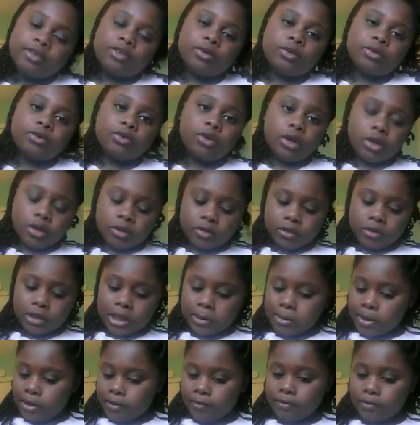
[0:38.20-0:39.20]
so sorry, this is
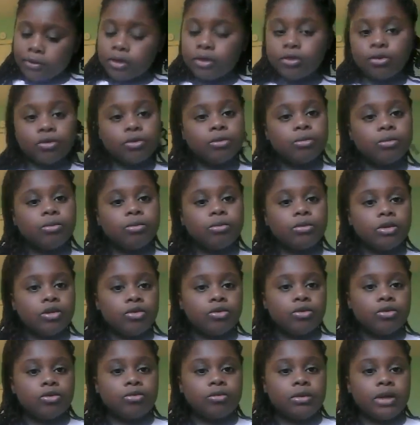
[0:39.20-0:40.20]
not my
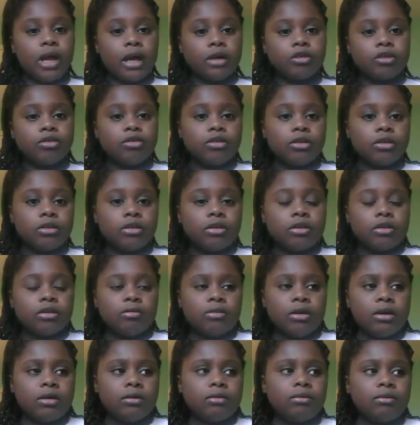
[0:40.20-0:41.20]
initial reactions,
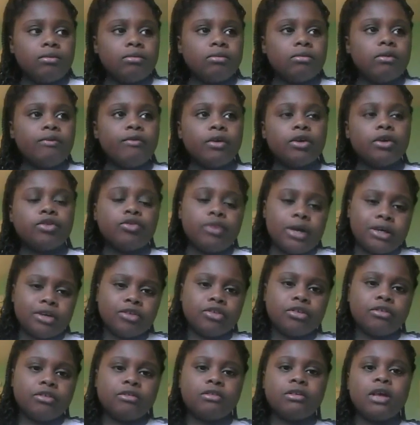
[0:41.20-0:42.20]
my first
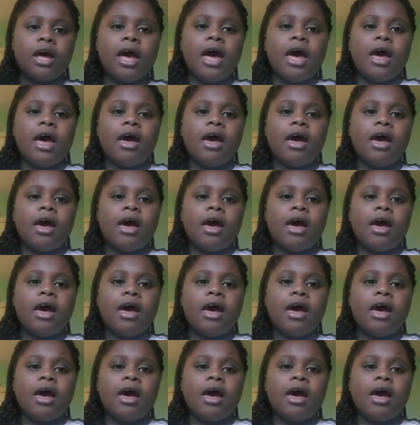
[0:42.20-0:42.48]
reactions.